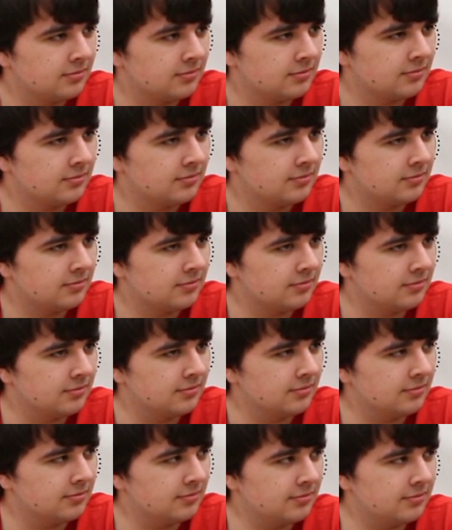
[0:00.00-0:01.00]

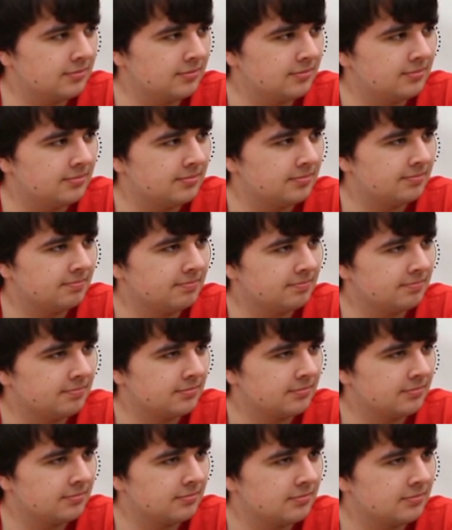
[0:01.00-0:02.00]

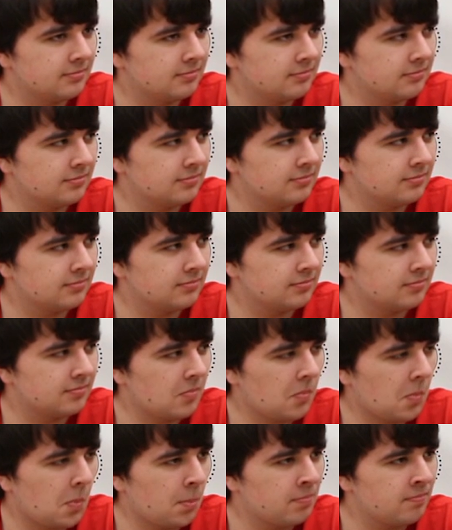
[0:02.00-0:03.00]

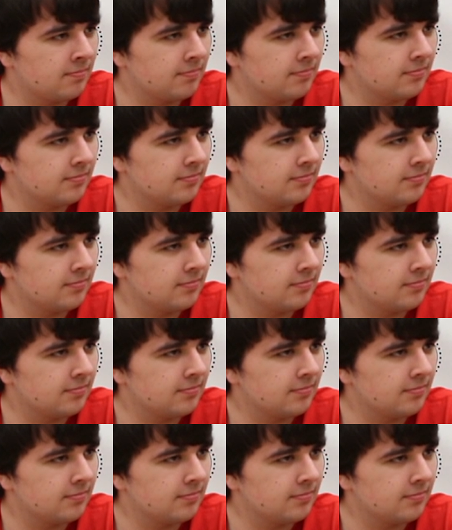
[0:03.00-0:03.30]
(not speaking)